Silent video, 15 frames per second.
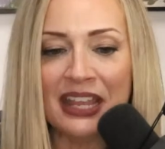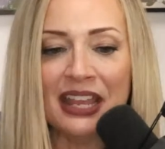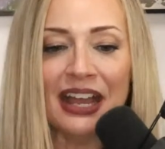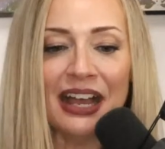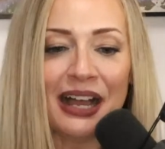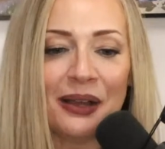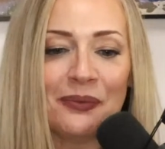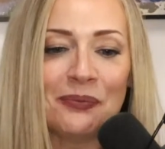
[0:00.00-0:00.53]

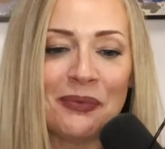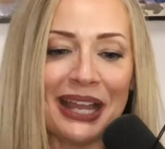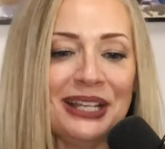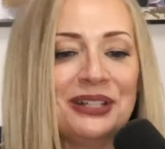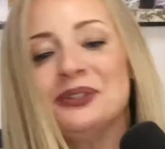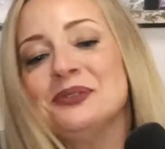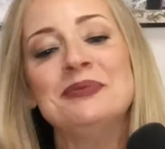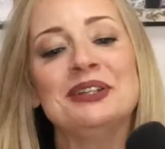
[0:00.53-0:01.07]

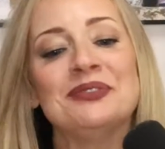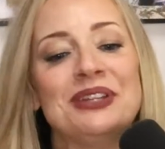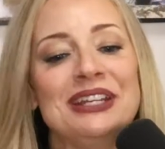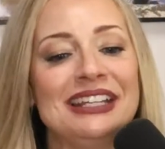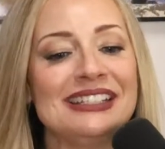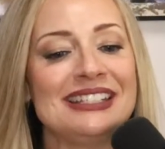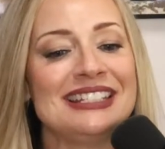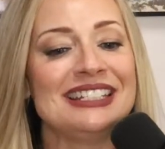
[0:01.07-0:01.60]
Michael
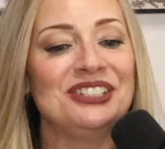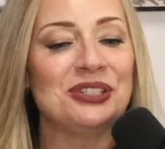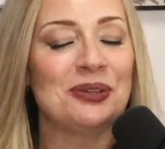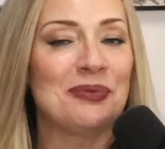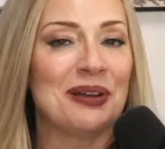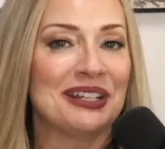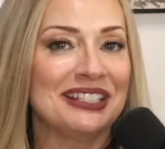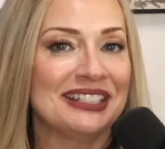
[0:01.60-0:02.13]
Manriquez did jump
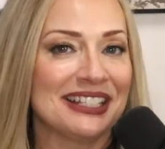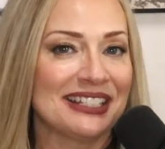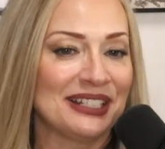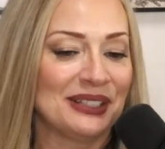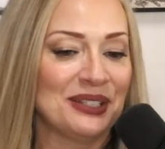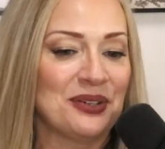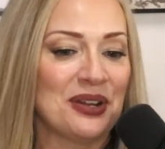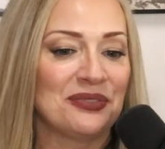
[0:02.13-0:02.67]
on. He says,
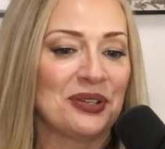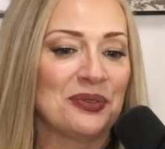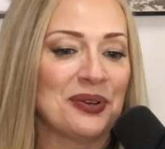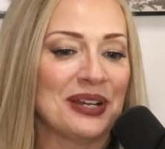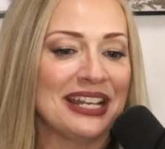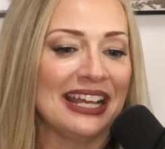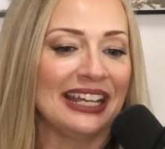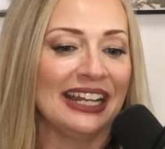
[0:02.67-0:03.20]
hello,
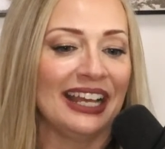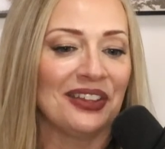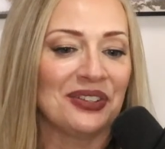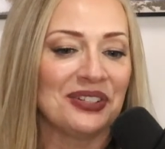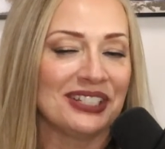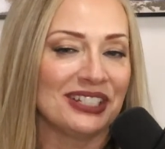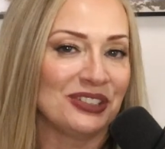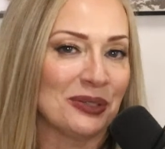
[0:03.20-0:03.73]
everyone. And Heather
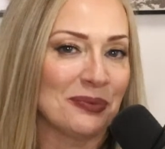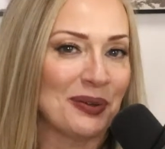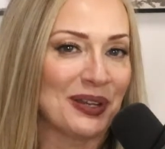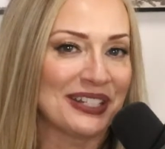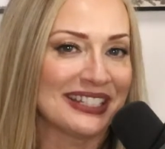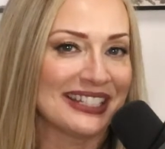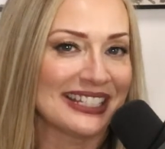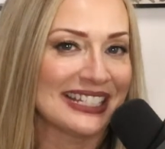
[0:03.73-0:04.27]
did jump on
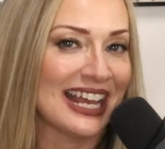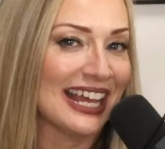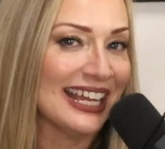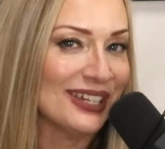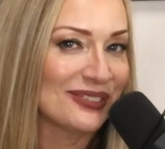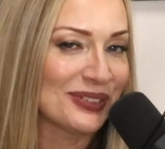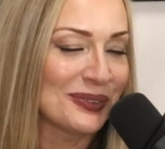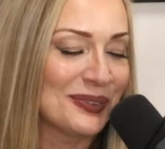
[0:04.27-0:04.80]
and says, hi,
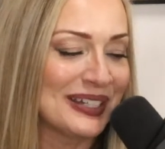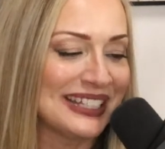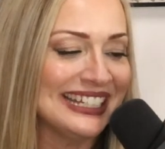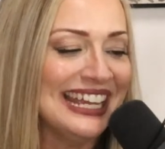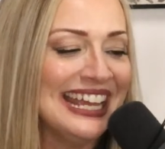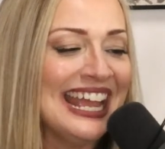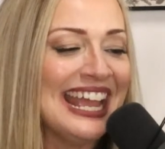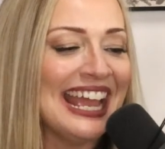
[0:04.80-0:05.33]
everyone.
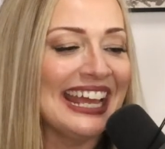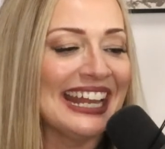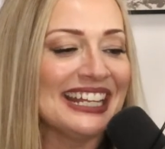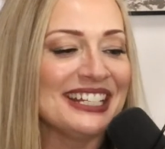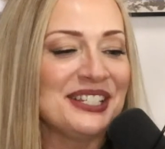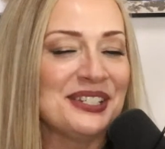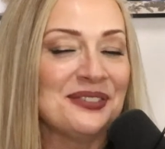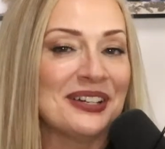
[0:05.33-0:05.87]
And I
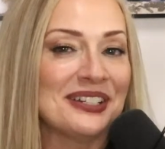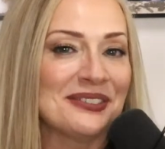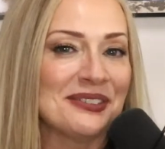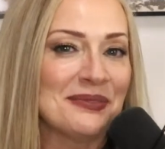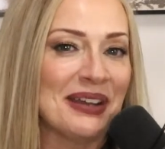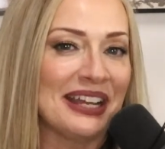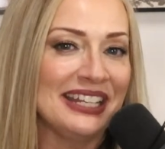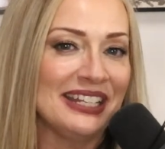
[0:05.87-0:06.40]
do want to
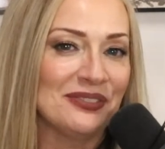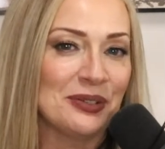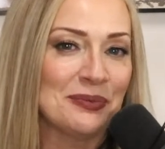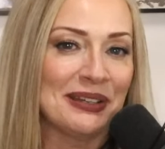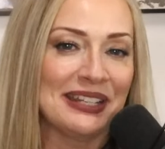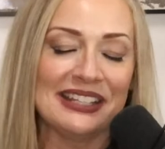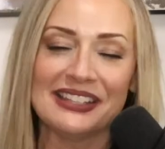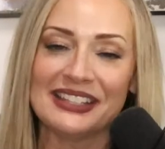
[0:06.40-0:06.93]
remind
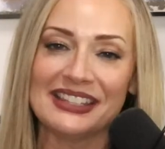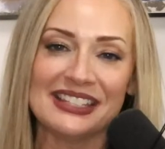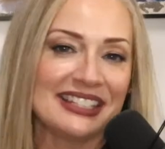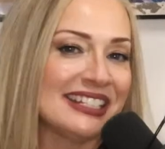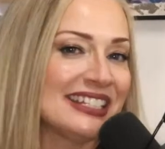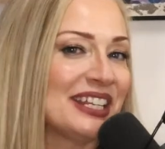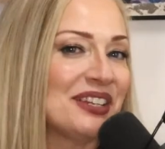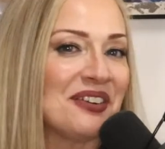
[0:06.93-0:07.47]
everybody that this
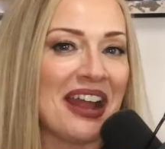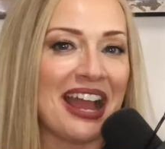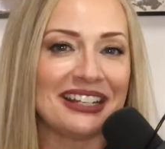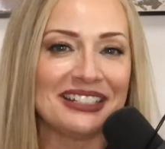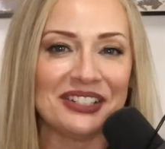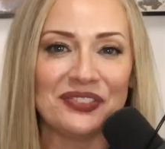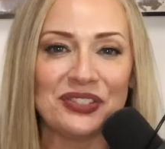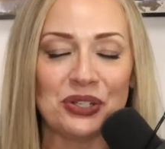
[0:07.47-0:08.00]
is
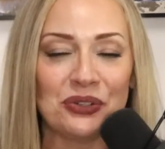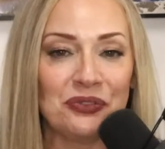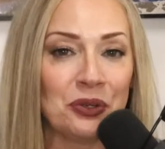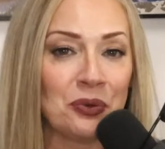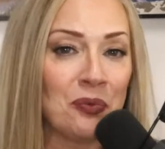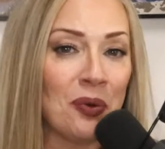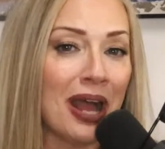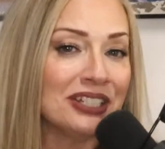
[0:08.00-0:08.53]
interactive. So if you're
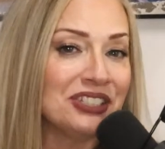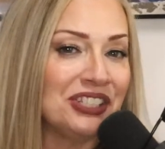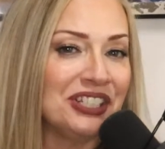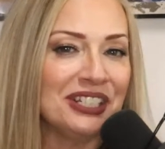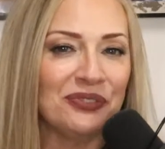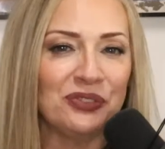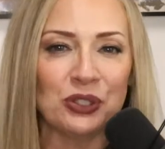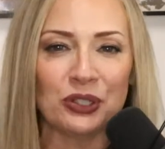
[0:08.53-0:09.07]
watching,
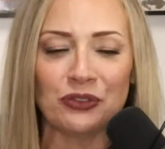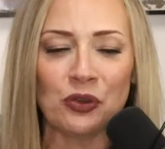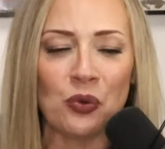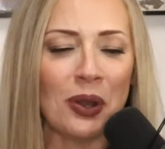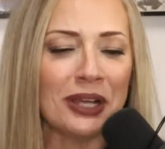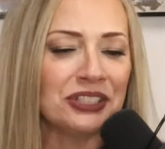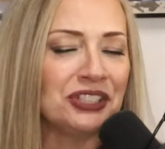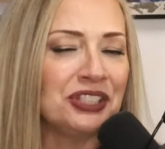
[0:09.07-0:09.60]
if you have
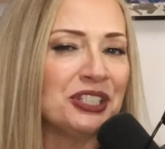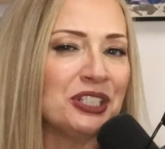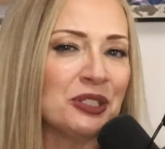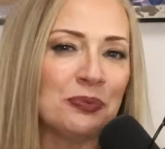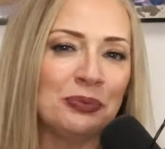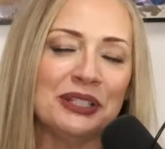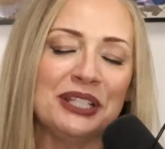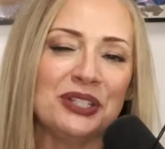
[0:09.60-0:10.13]
questions,
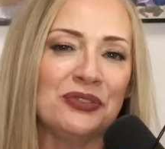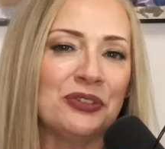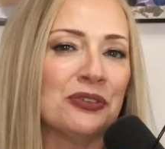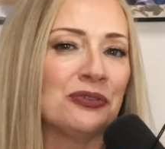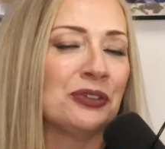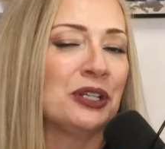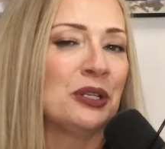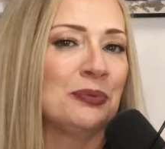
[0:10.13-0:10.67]
please feel
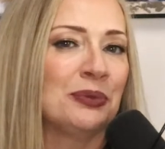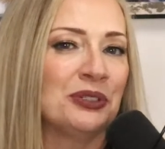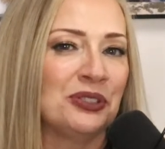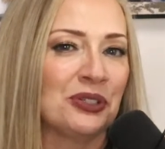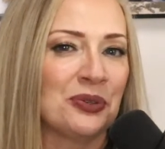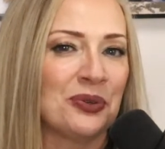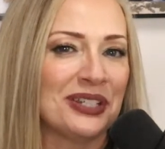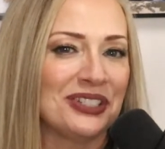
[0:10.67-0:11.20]
free to put
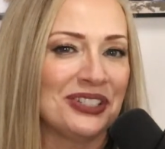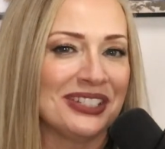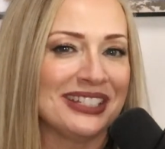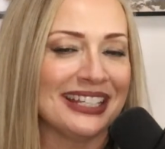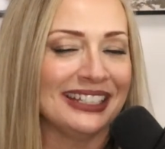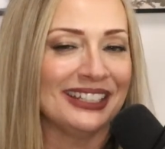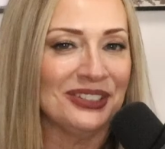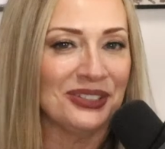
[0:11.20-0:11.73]
your questions
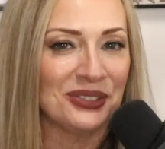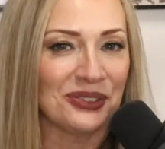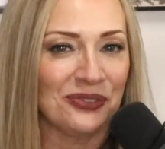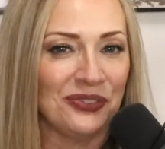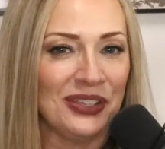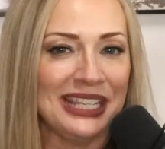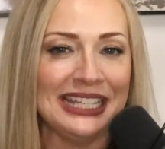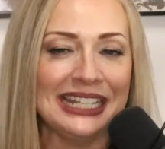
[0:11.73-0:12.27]
into the
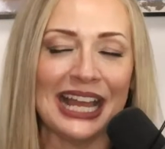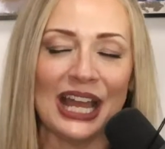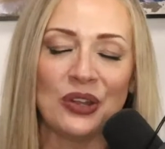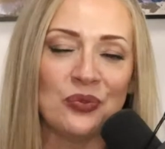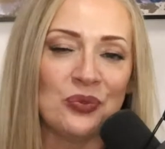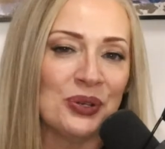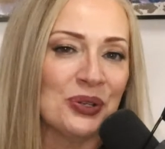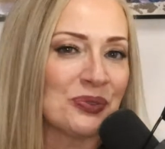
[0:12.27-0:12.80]
feed. I
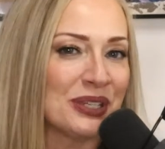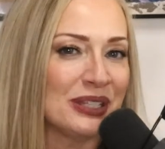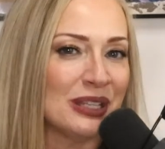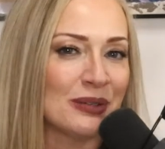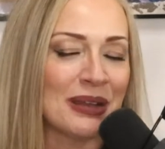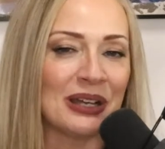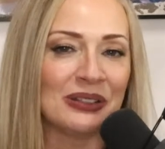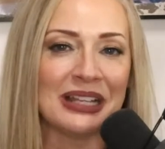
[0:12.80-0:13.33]
will read
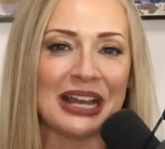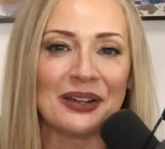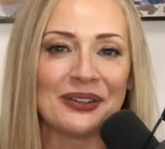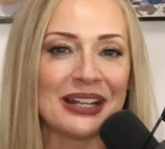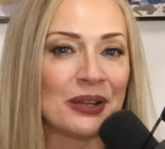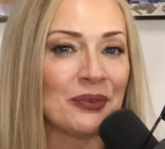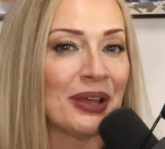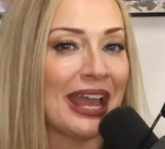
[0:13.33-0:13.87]
them out loud and
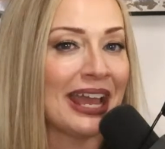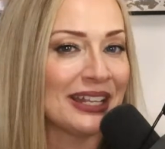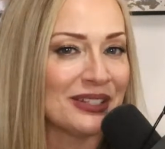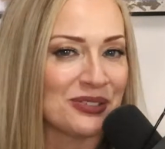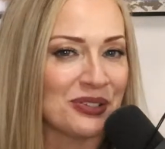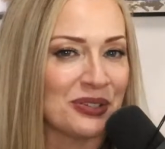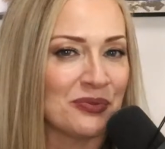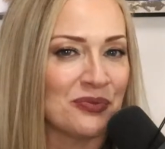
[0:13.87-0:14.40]
I will
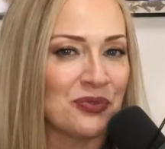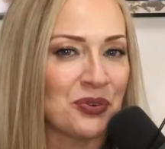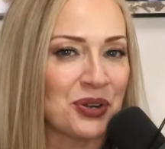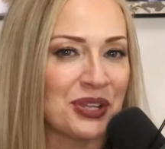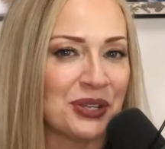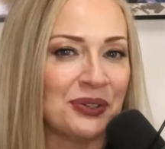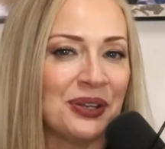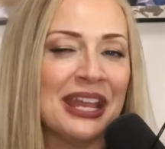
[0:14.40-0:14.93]
answer them for
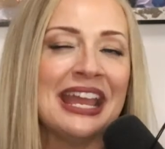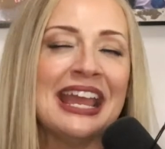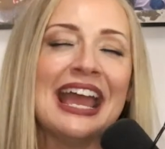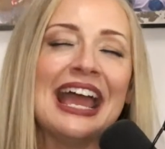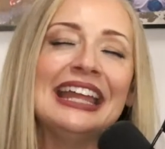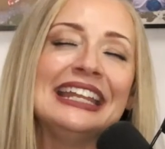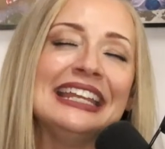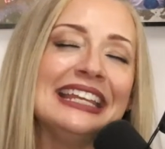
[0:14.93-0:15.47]
you.
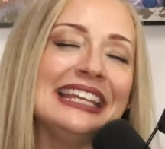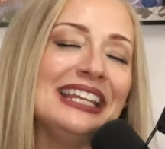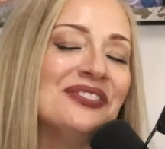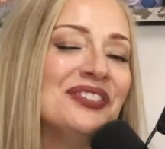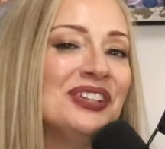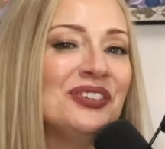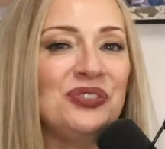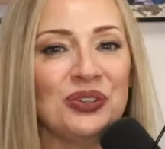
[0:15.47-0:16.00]
And
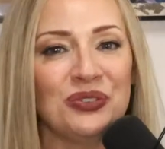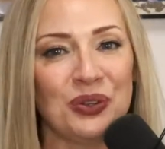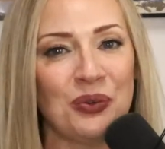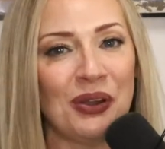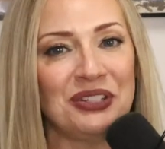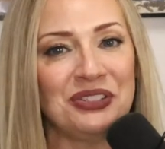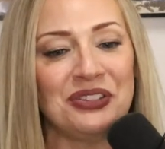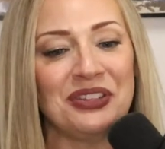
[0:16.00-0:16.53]
even if you have a
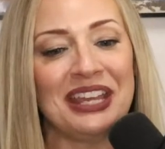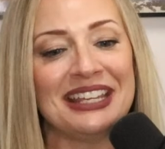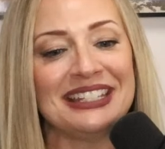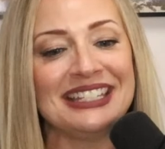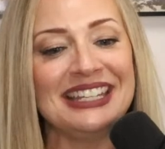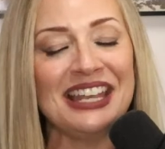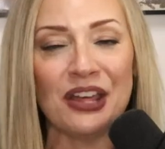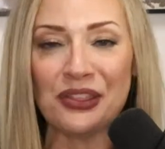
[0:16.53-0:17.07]
question that has
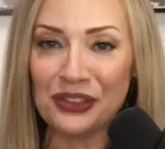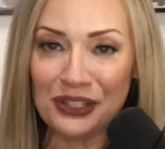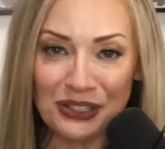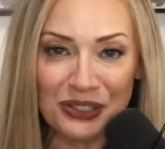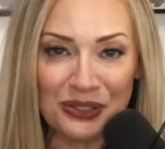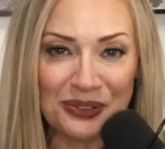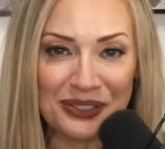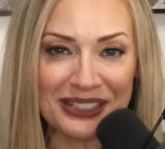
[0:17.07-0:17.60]
nothing to
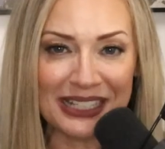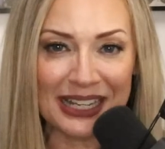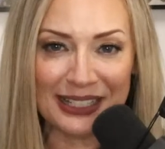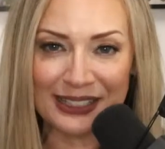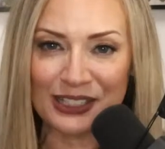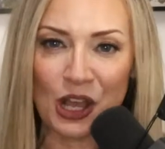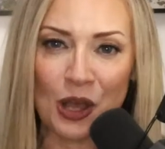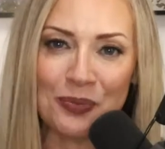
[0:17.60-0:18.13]
do with
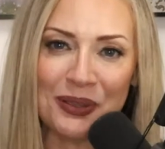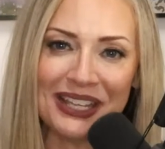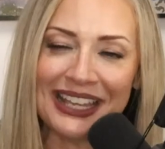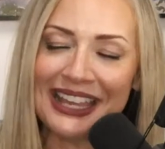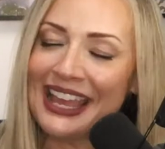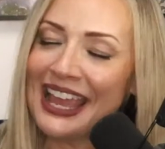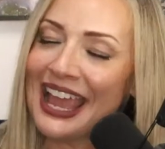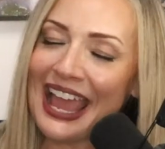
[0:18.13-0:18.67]
today's topic,
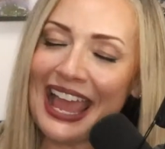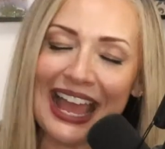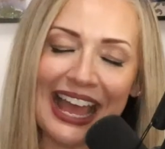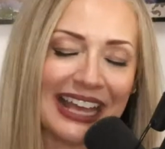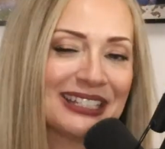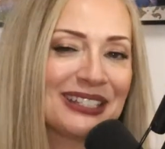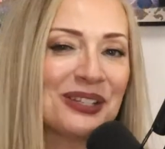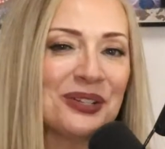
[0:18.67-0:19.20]

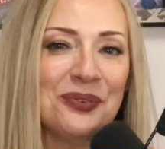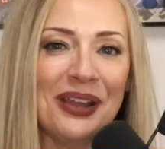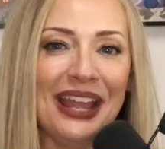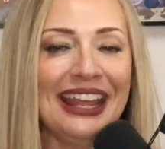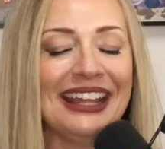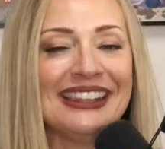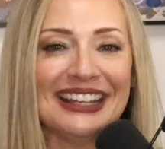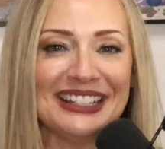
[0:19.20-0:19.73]
ask
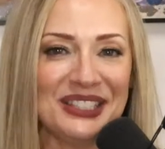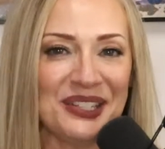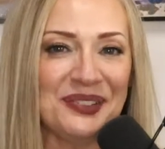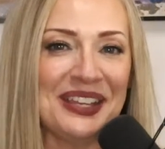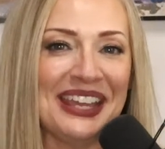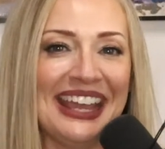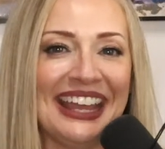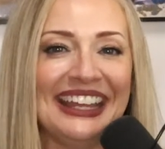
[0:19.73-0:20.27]
away. That's
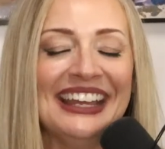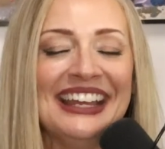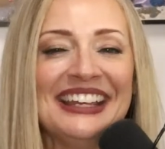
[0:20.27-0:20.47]
okay.